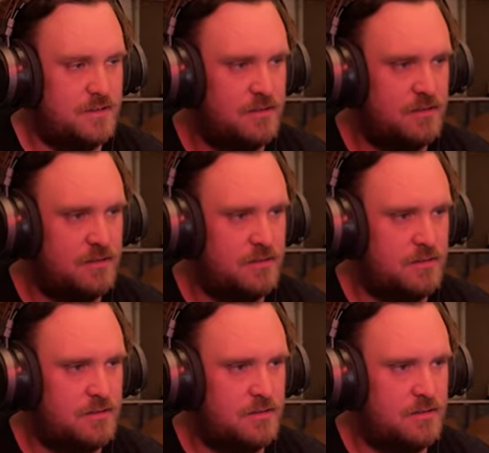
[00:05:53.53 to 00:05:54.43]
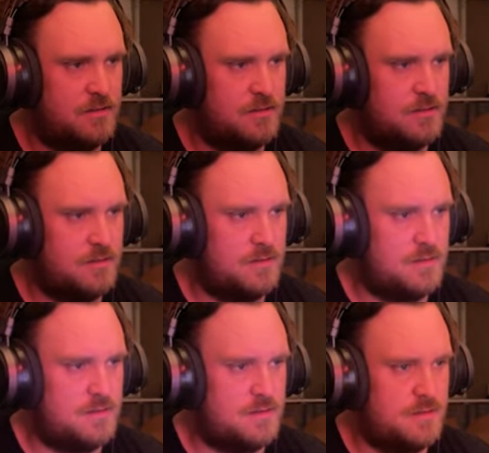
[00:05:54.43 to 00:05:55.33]

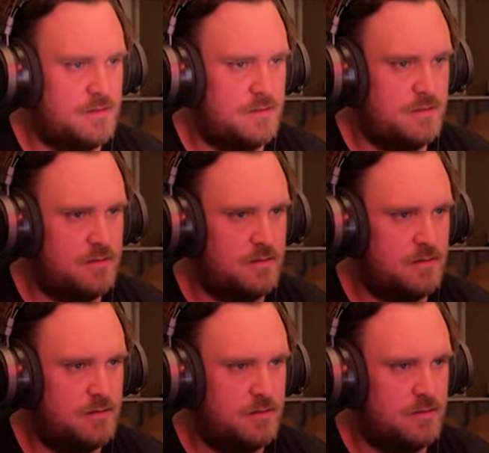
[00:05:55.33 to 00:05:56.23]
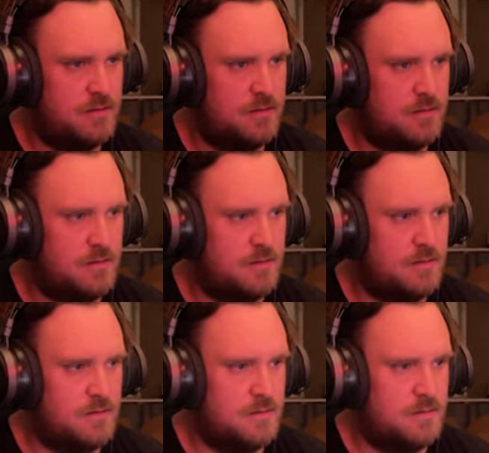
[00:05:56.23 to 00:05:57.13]

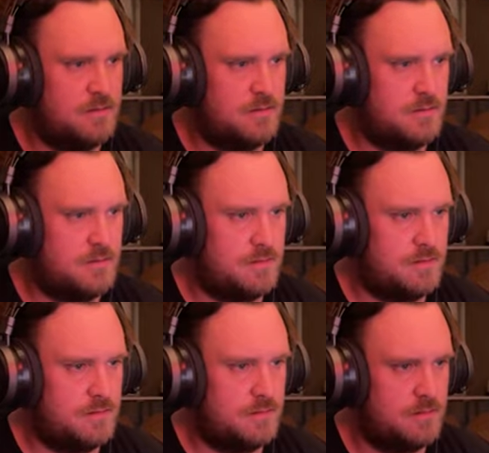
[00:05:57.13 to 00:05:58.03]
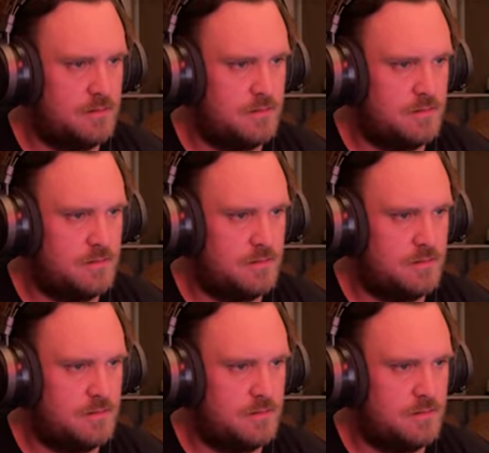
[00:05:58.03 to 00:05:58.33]
(no one is talking)